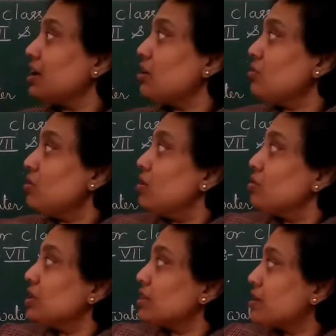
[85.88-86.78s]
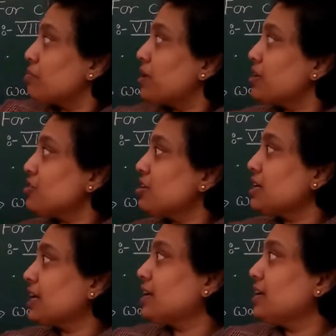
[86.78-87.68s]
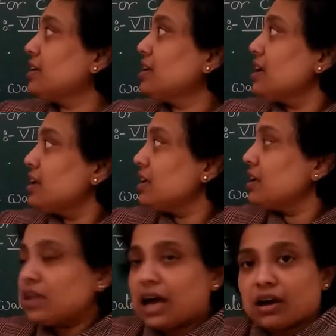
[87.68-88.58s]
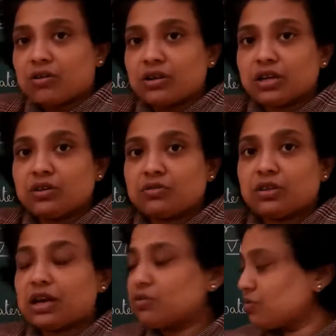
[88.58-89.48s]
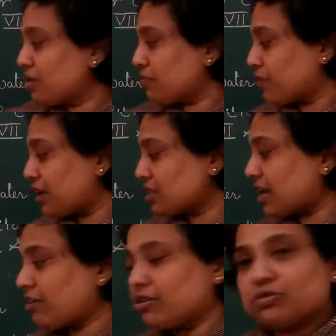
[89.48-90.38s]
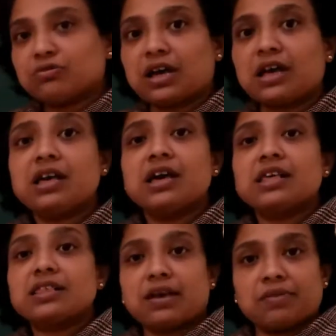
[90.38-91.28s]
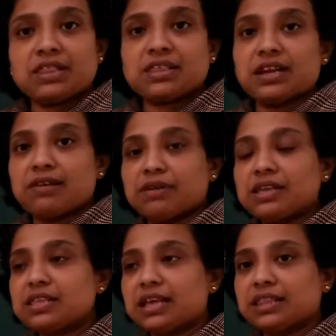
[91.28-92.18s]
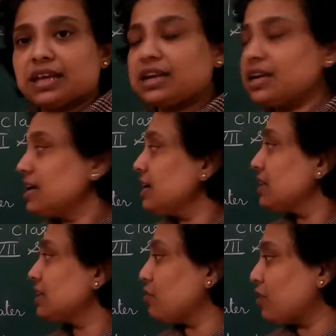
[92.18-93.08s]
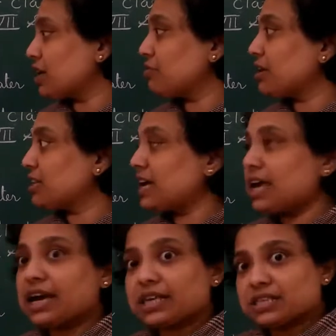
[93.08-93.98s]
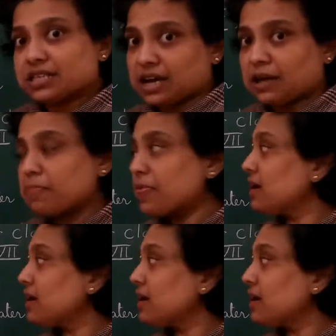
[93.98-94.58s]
Now the separation technique, in according to the first I will do the 7th syllabus and then the whatever the extra